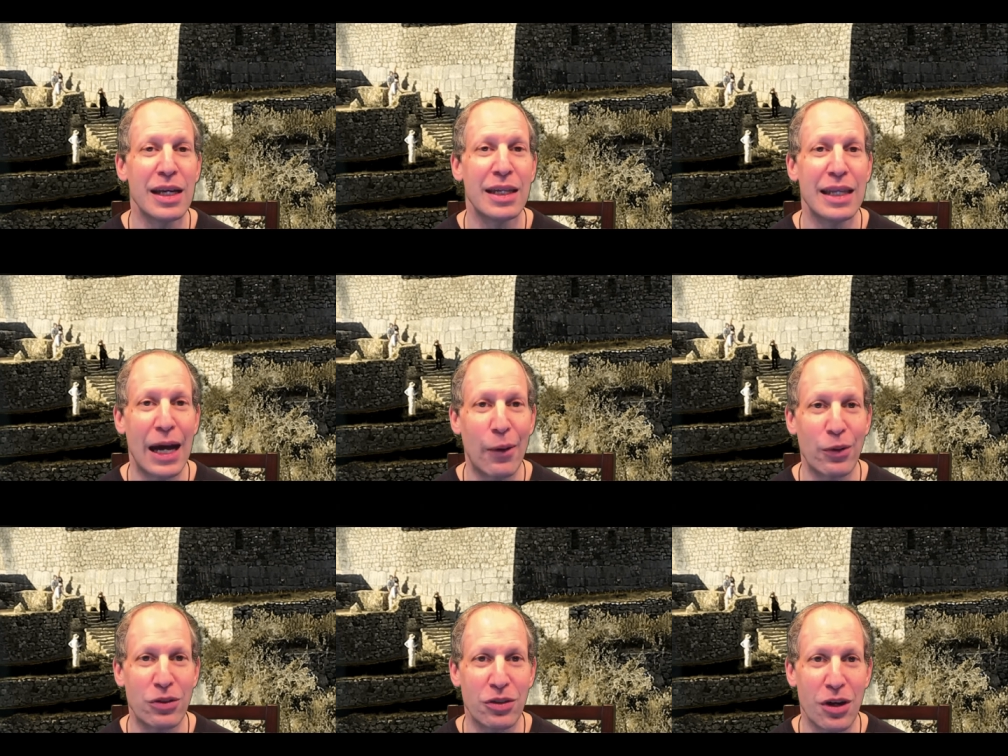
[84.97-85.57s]

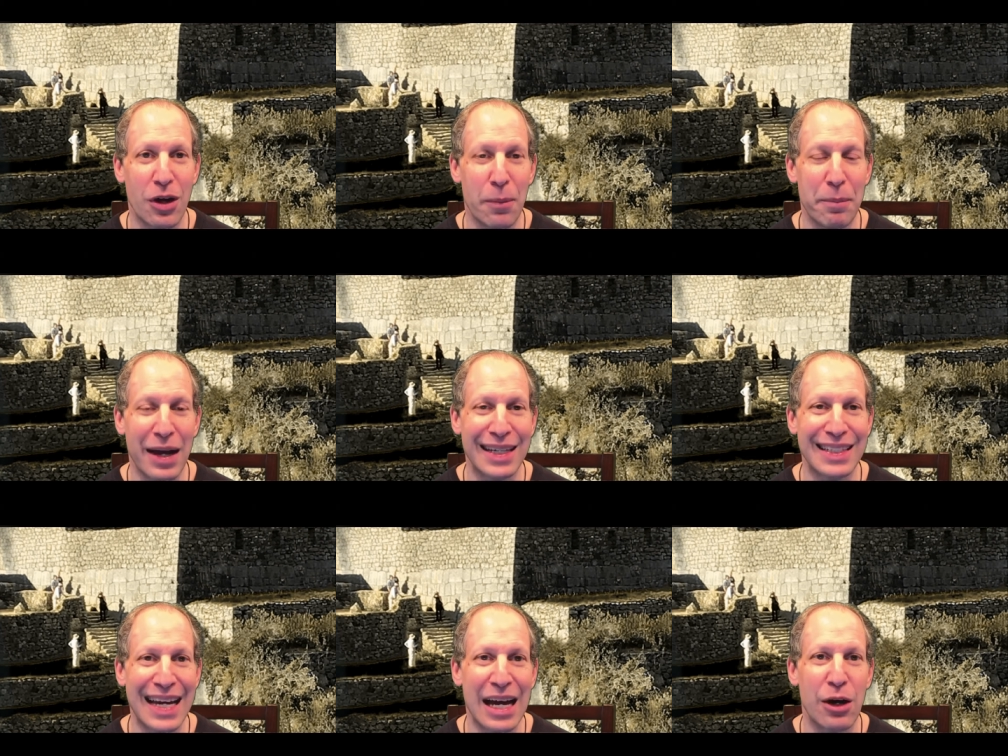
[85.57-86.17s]
Now it's come
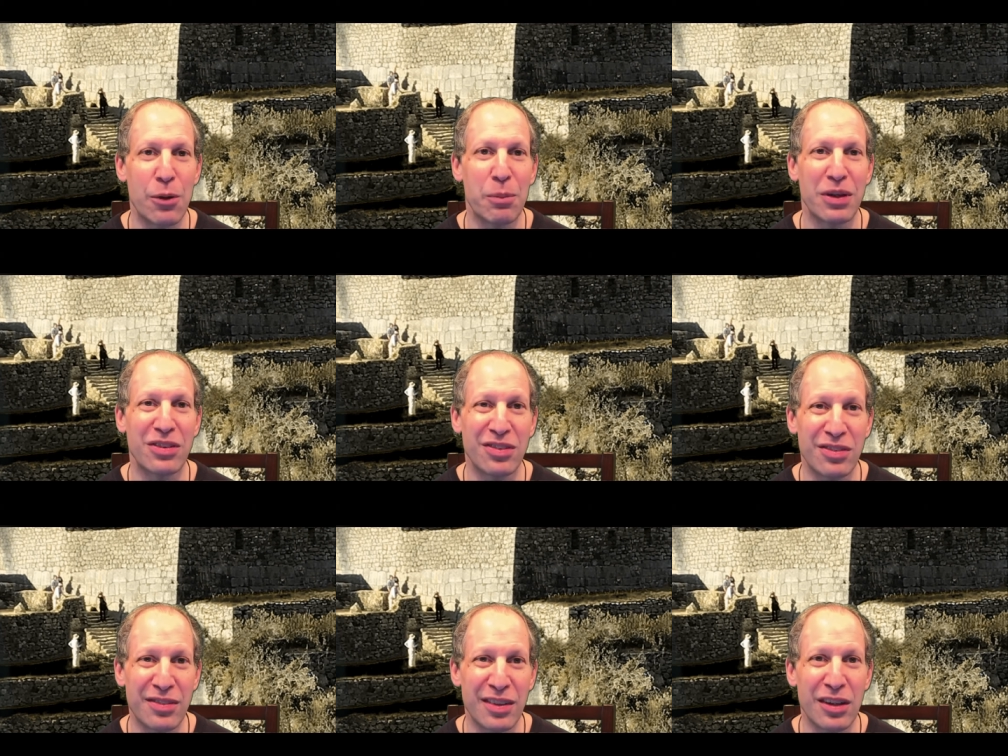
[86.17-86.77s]
back down, but
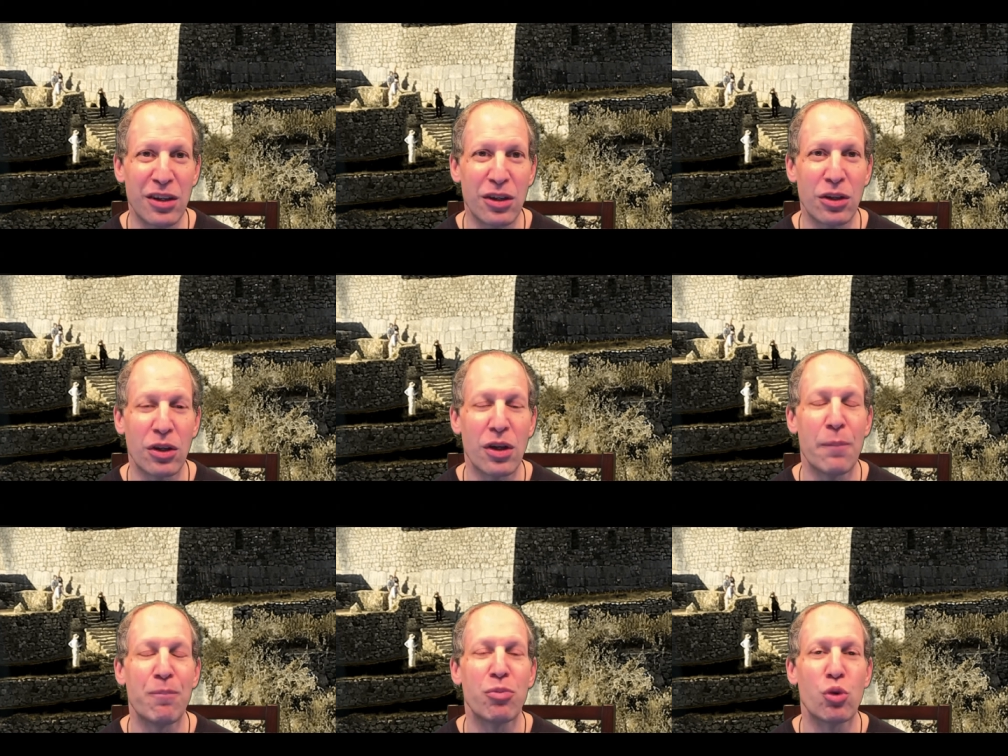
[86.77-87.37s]

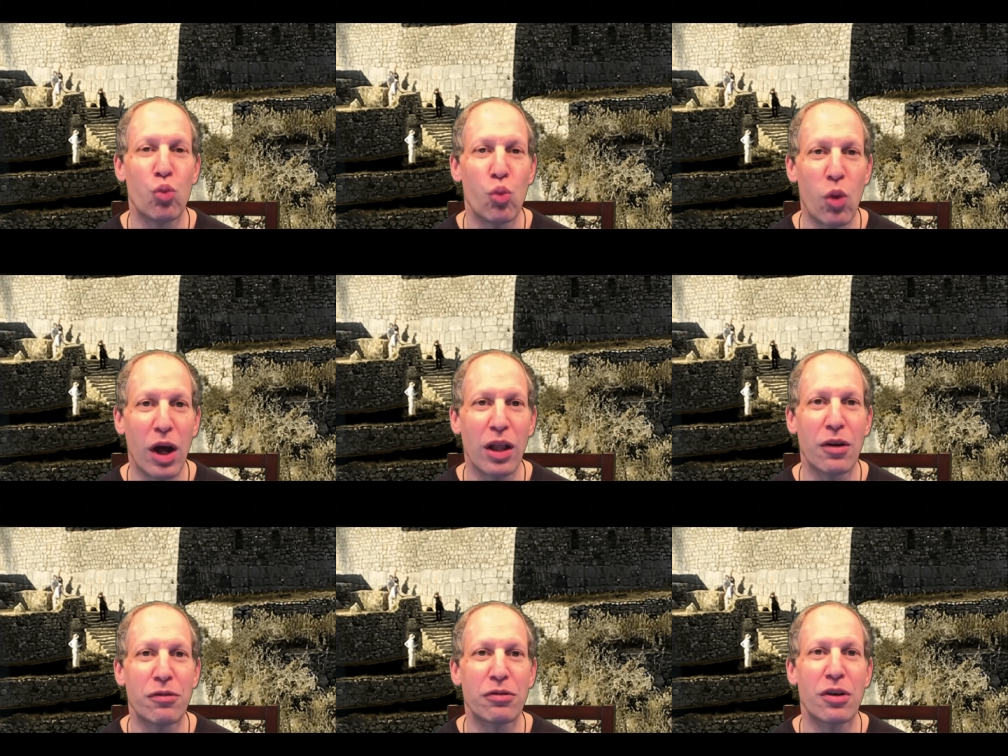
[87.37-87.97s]
still
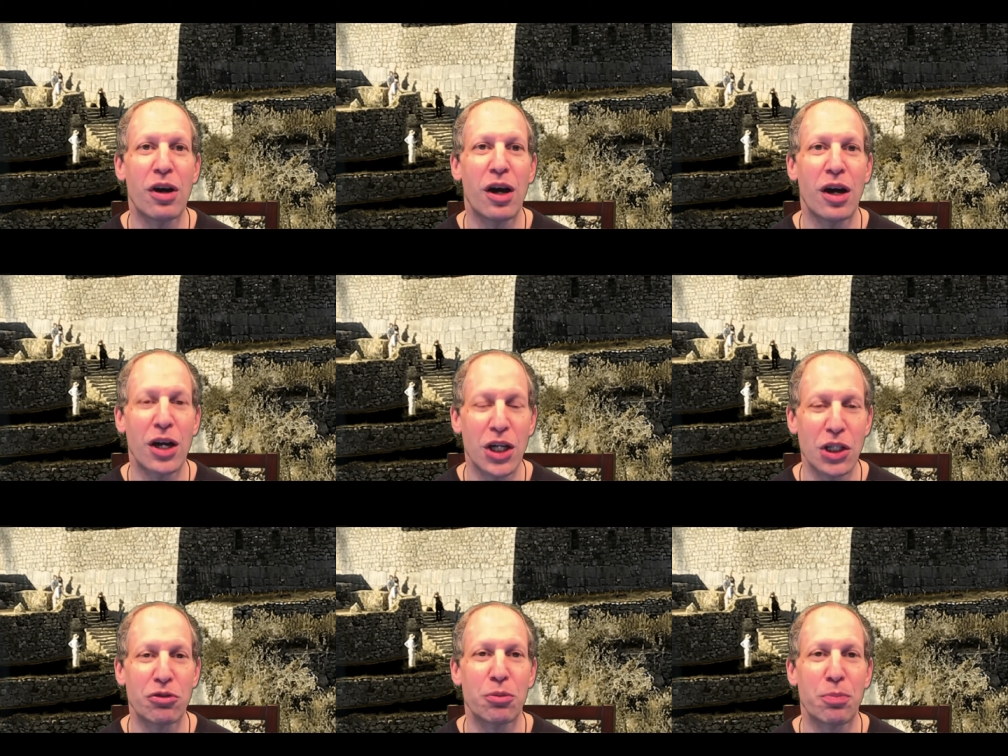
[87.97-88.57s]
well over
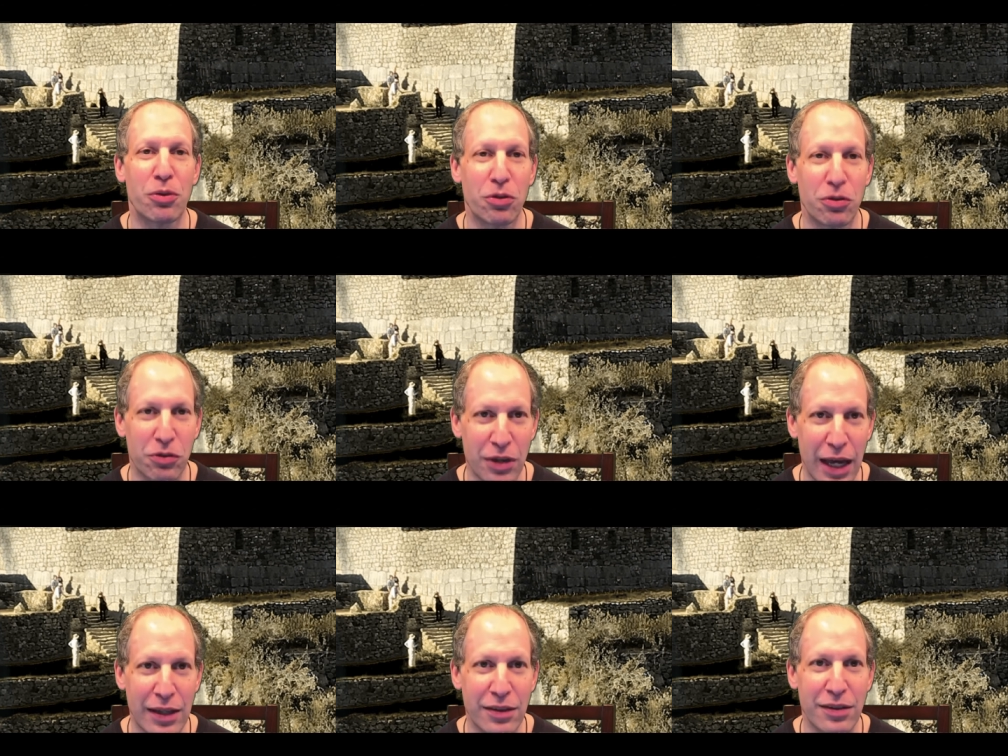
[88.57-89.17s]

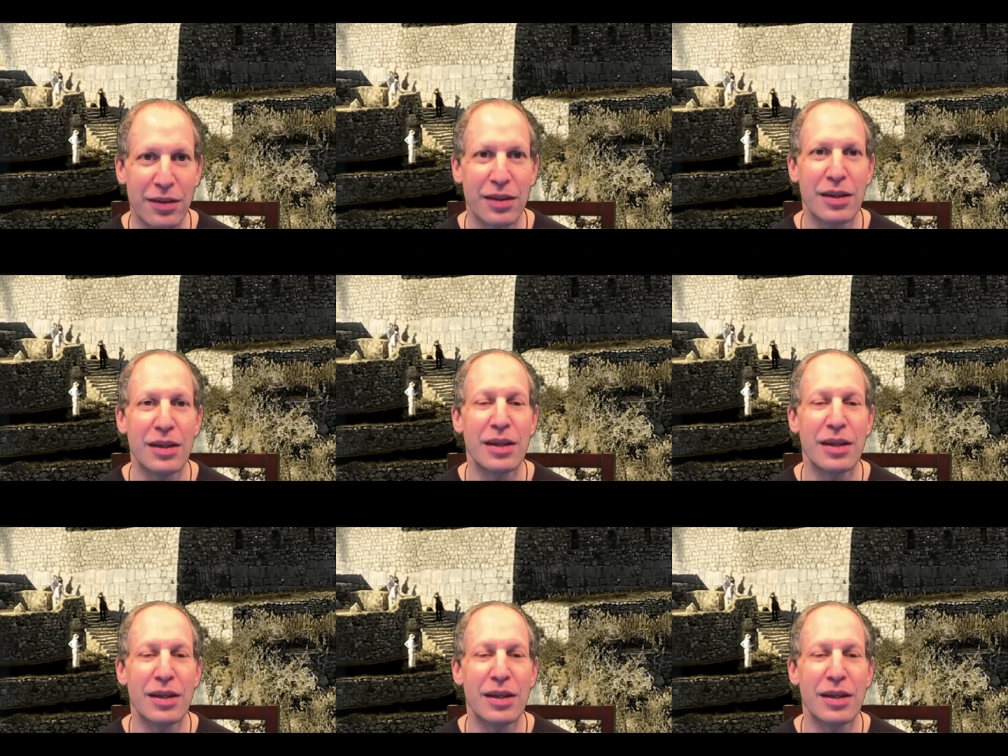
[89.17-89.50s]
100%